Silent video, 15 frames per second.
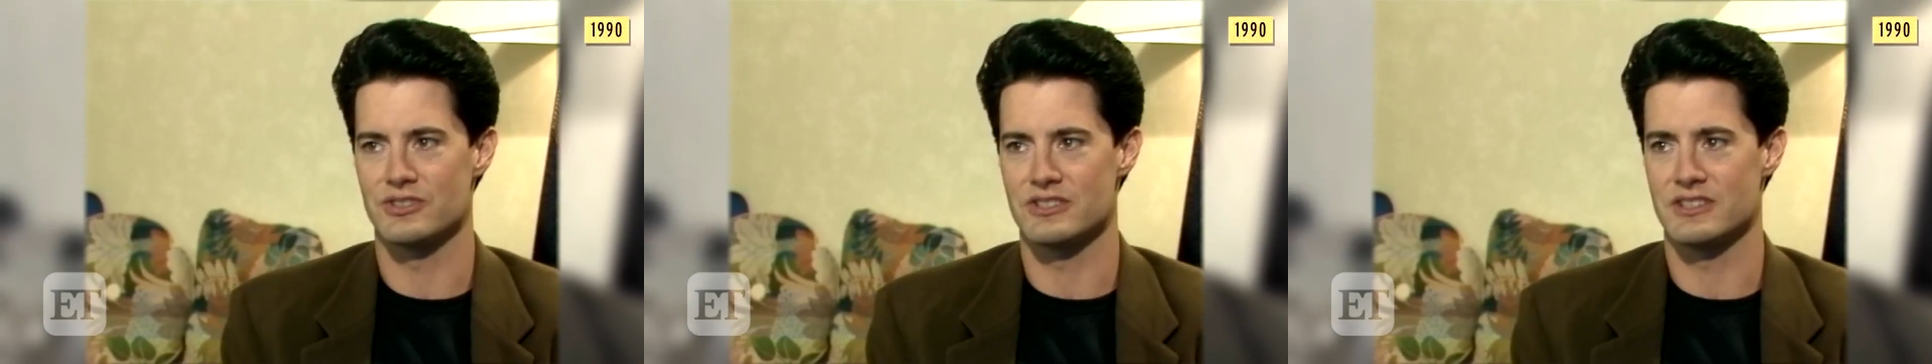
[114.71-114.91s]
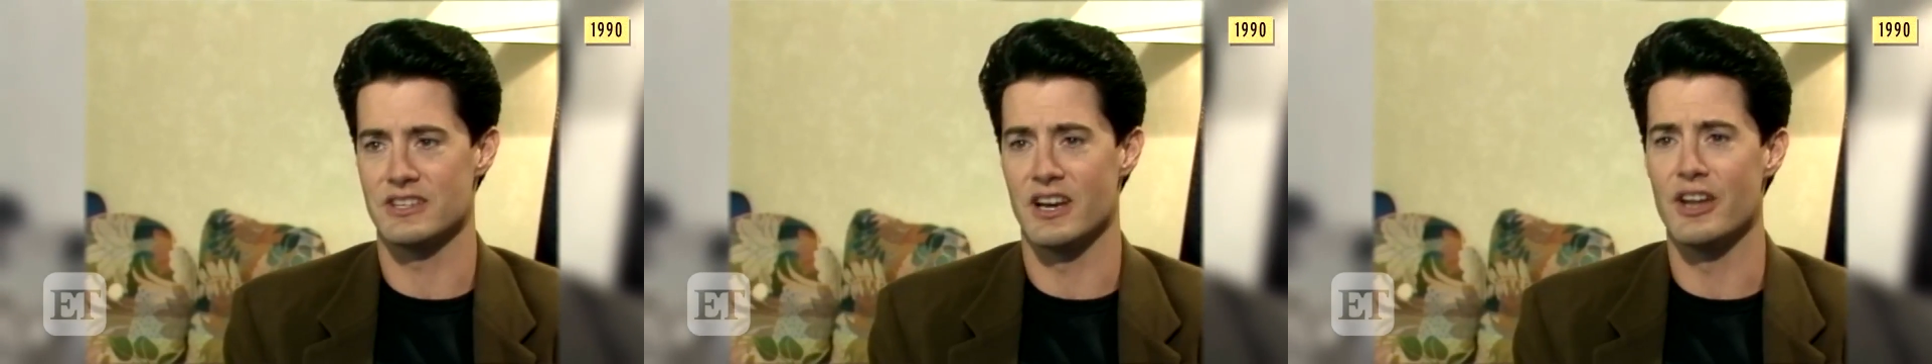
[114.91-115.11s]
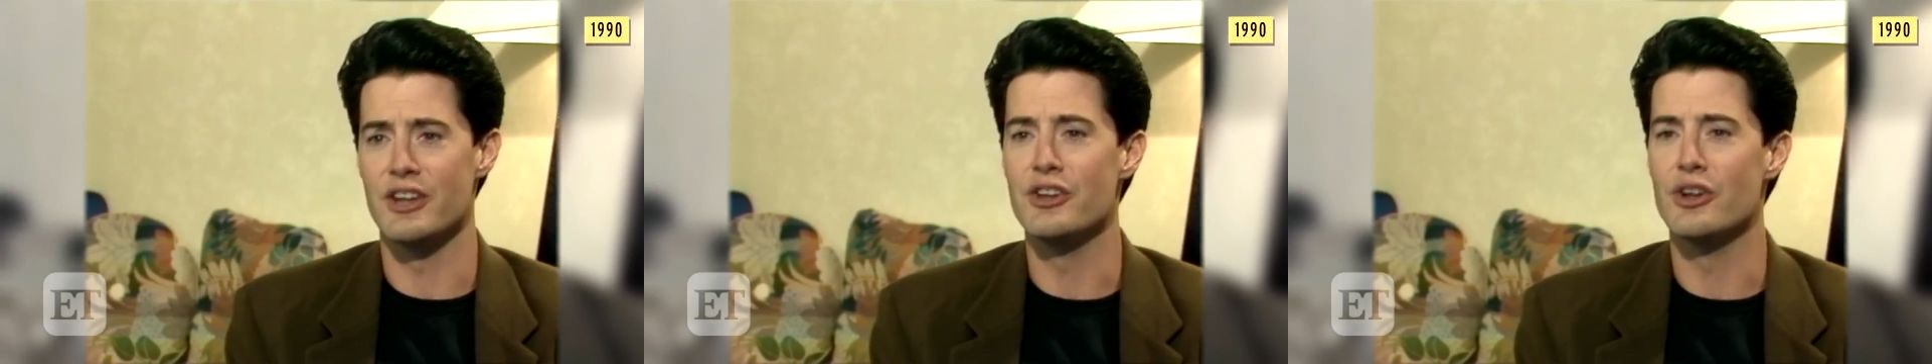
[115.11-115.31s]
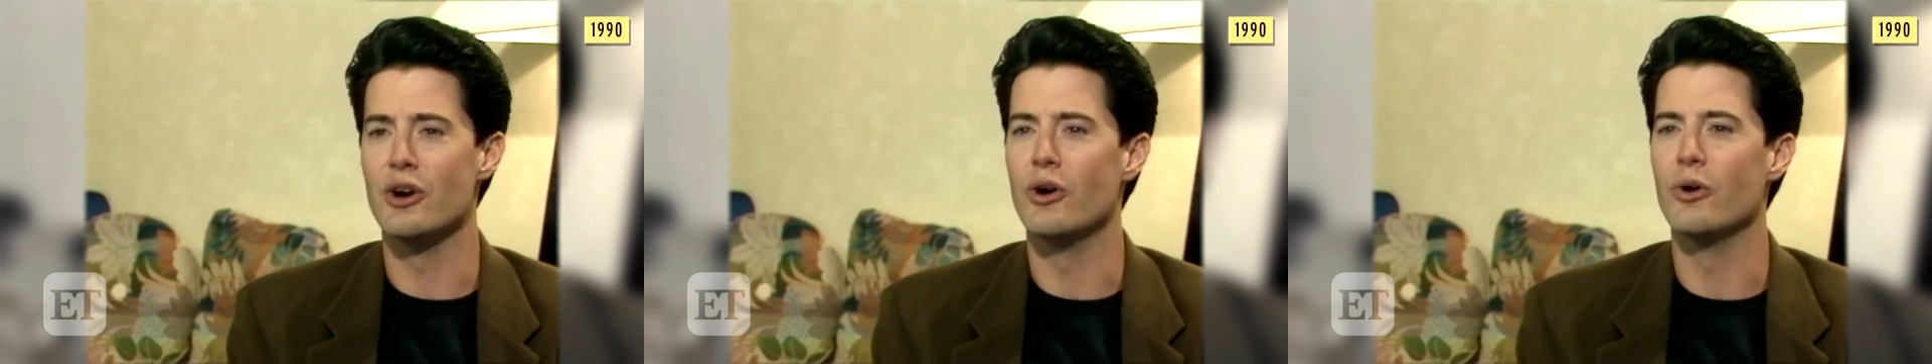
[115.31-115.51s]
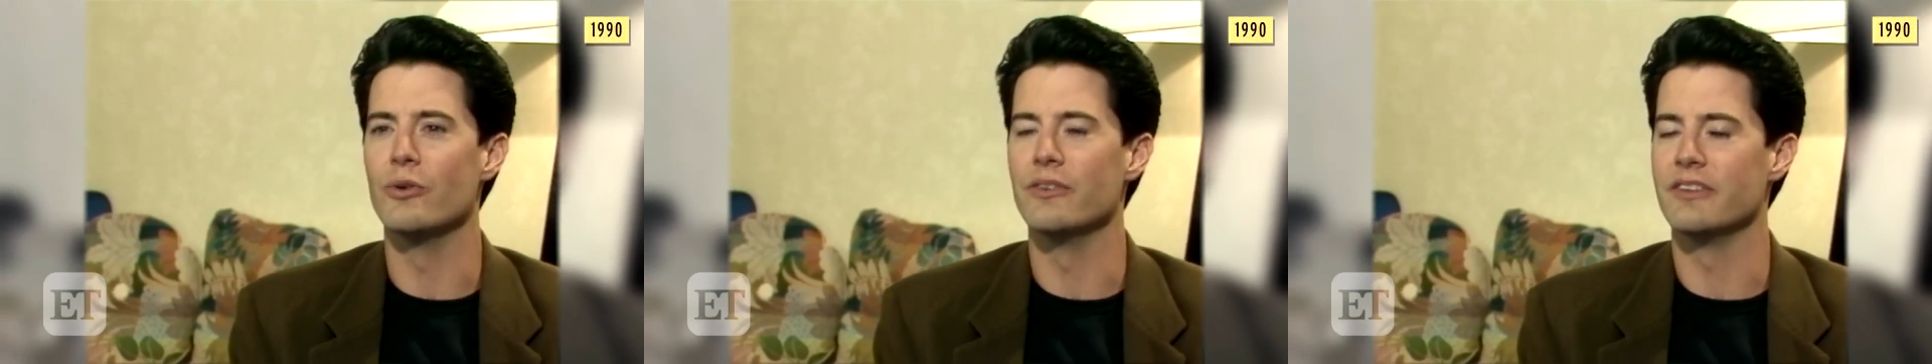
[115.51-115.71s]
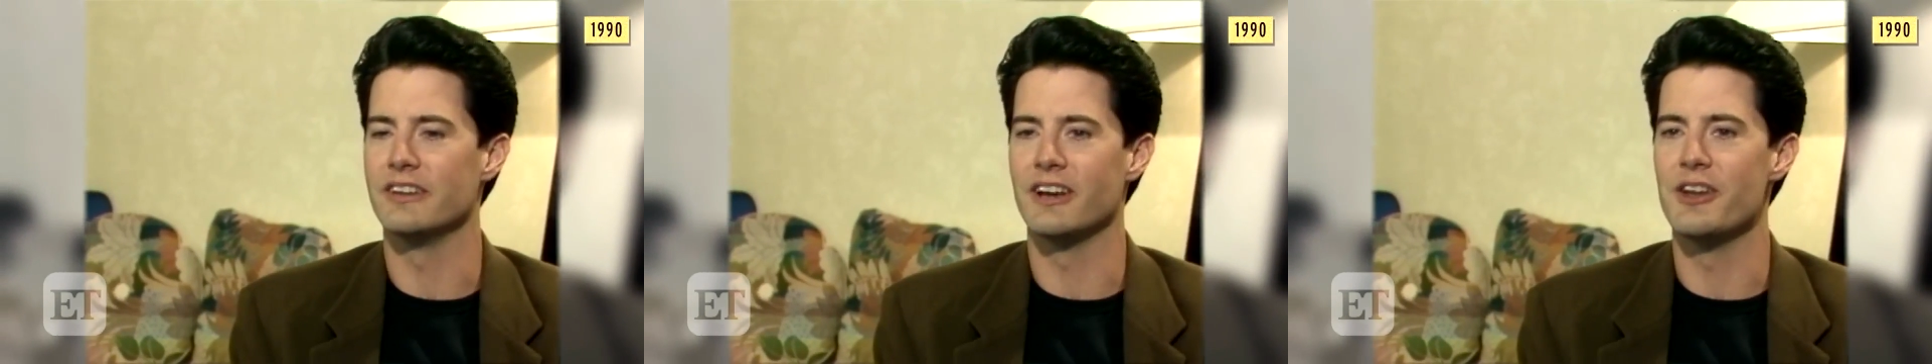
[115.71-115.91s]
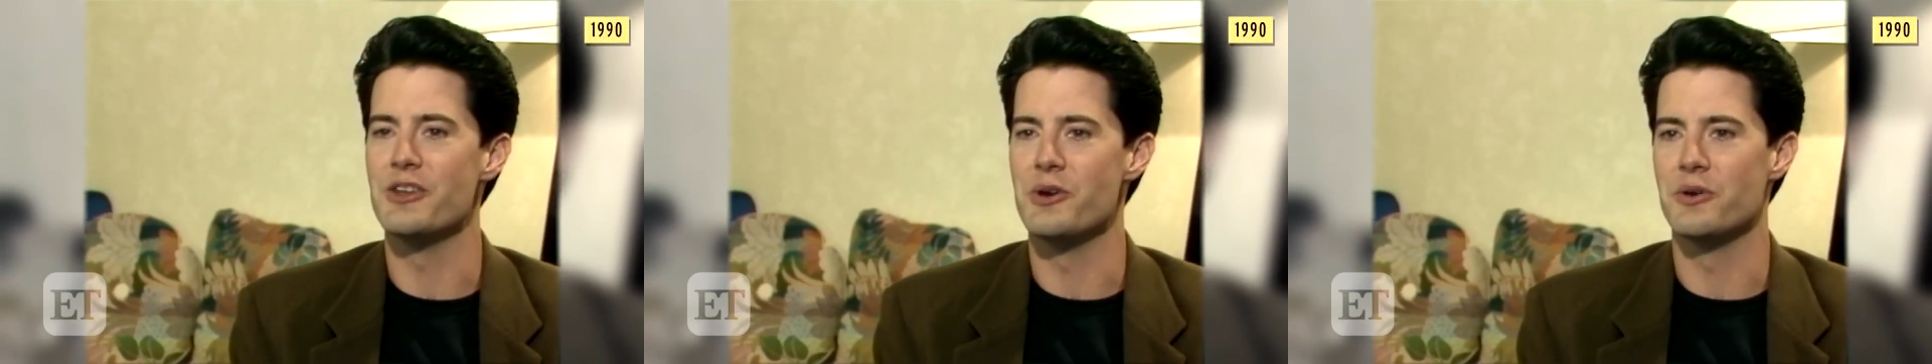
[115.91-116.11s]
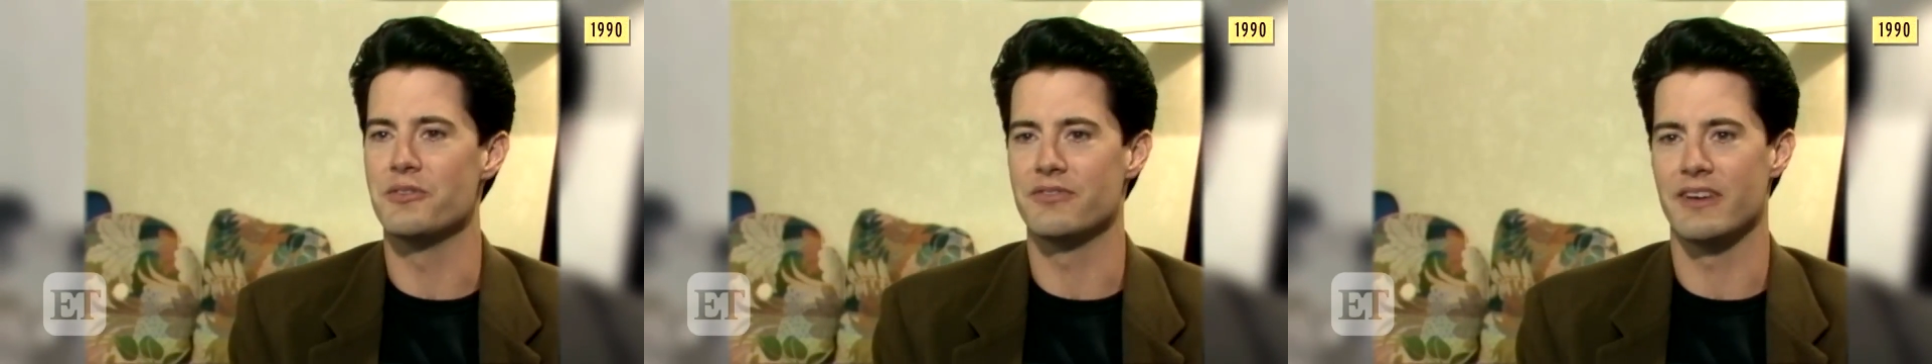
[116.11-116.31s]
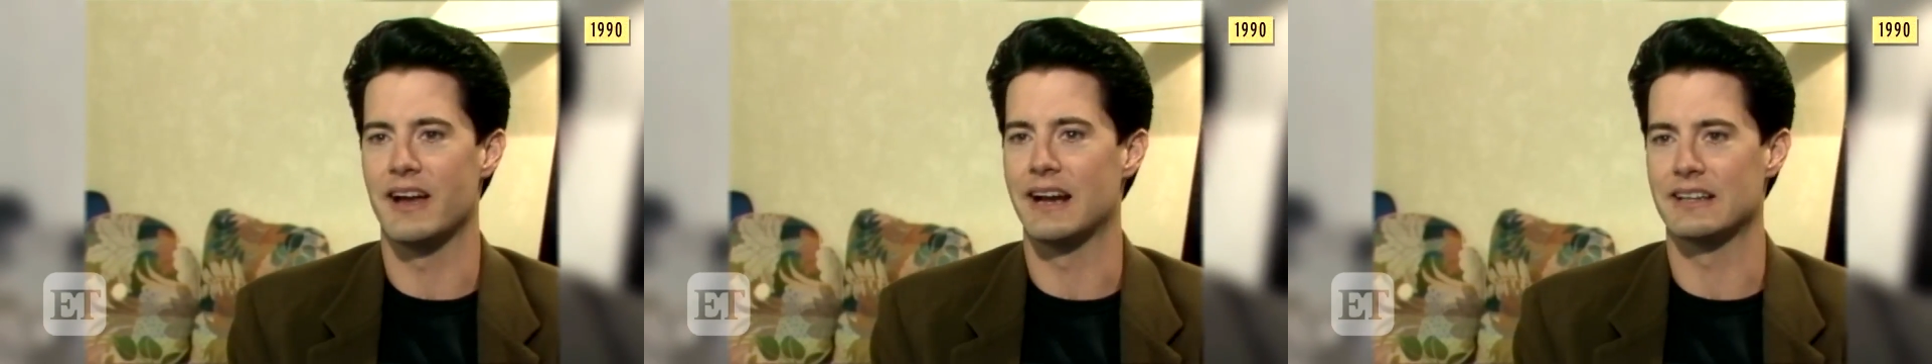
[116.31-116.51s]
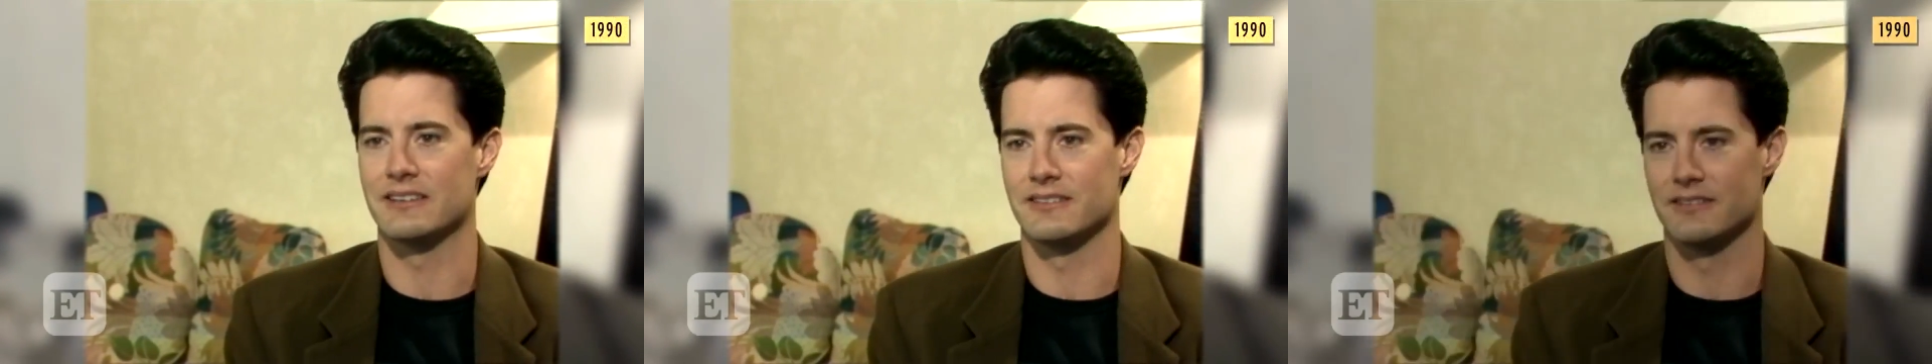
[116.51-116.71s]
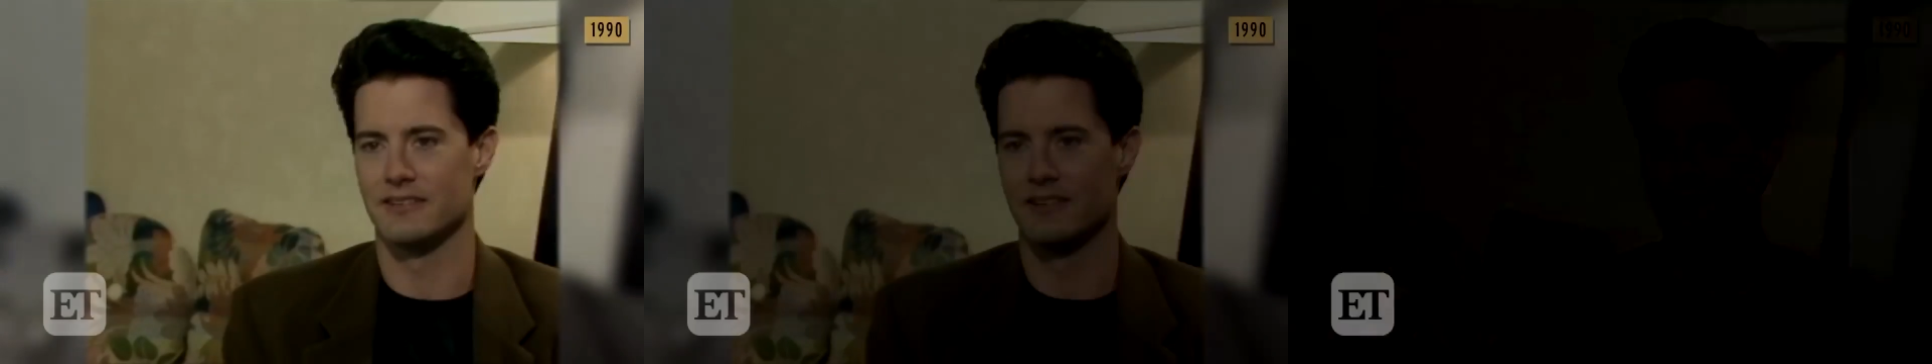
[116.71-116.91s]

It's just the unknown, the unknown factor.